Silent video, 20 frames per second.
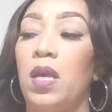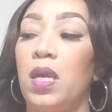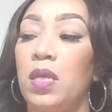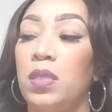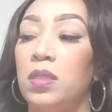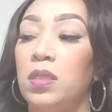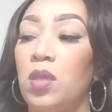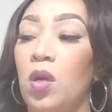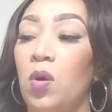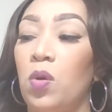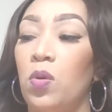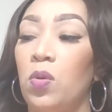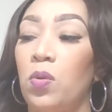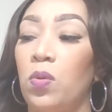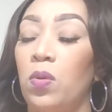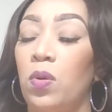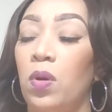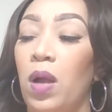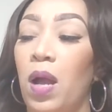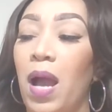And
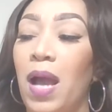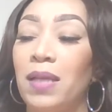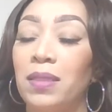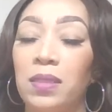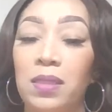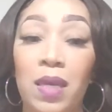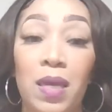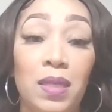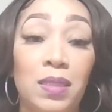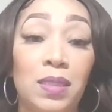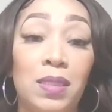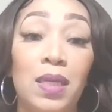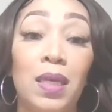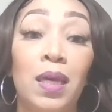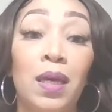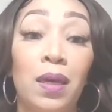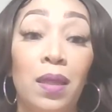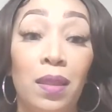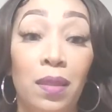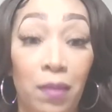so I said
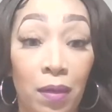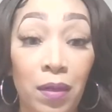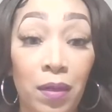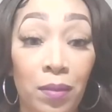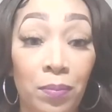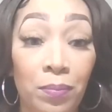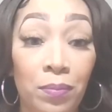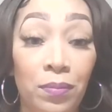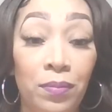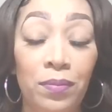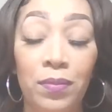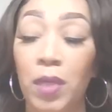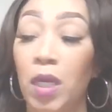to them,